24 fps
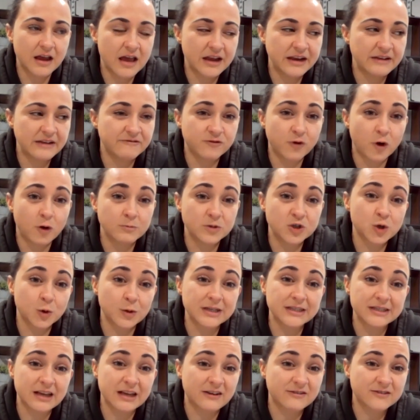informed
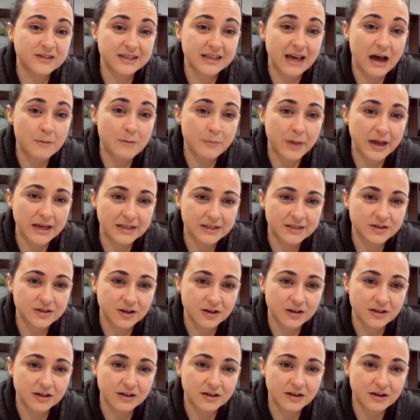choice after that based
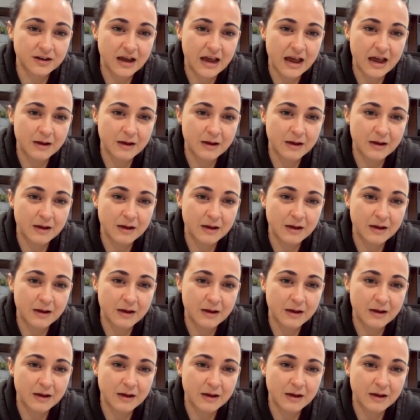on